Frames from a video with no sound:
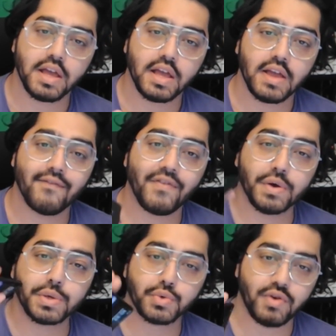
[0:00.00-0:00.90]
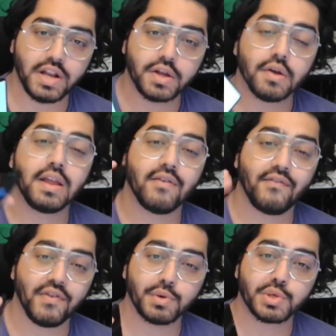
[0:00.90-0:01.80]
It feels really good, it
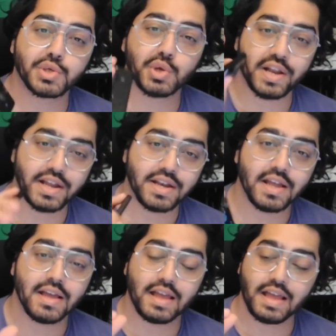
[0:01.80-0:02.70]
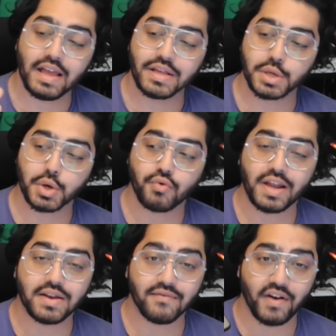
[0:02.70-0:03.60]
feels solid, it is a
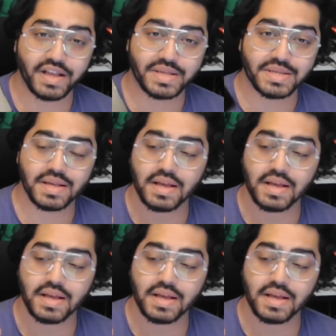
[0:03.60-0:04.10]
great device.